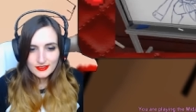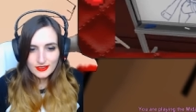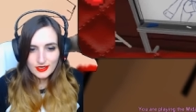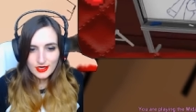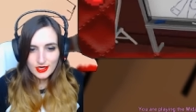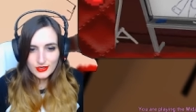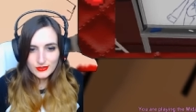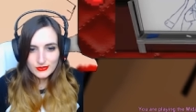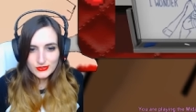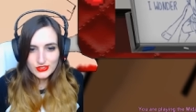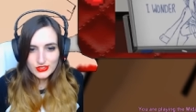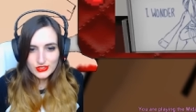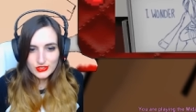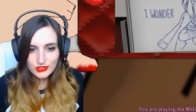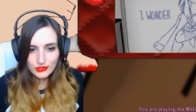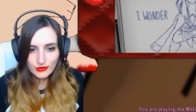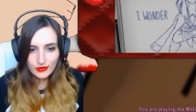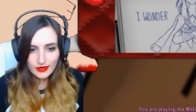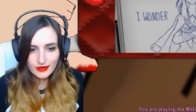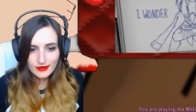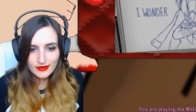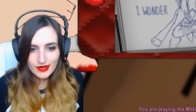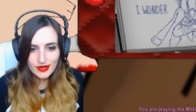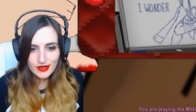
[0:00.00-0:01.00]

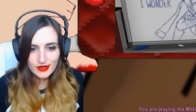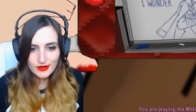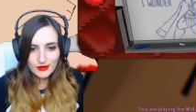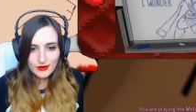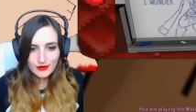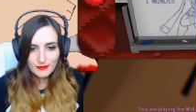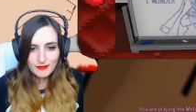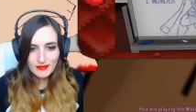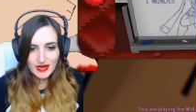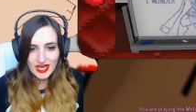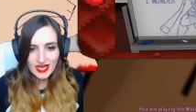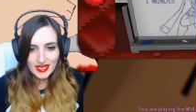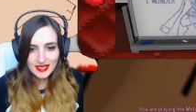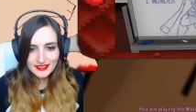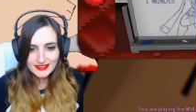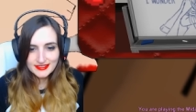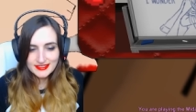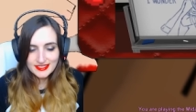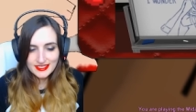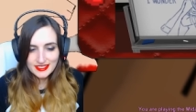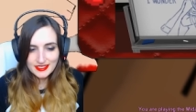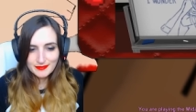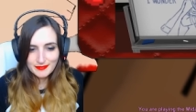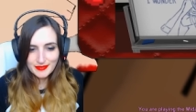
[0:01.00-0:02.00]
Osoro mod is
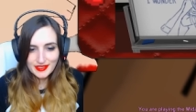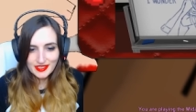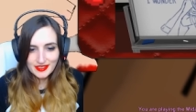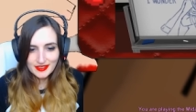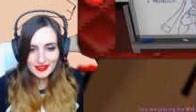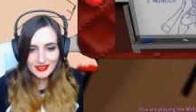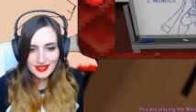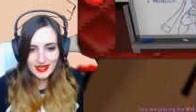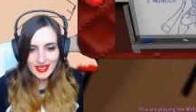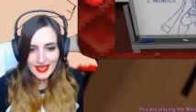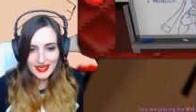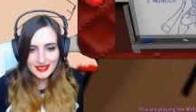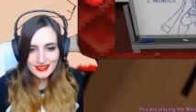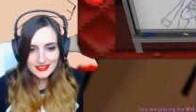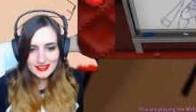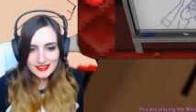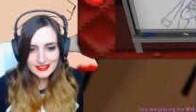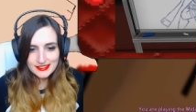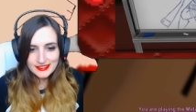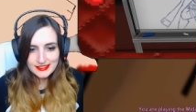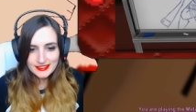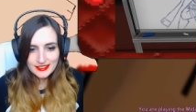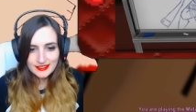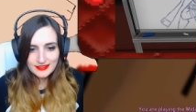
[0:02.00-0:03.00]
gonna be
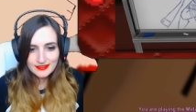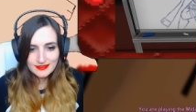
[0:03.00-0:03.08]
next.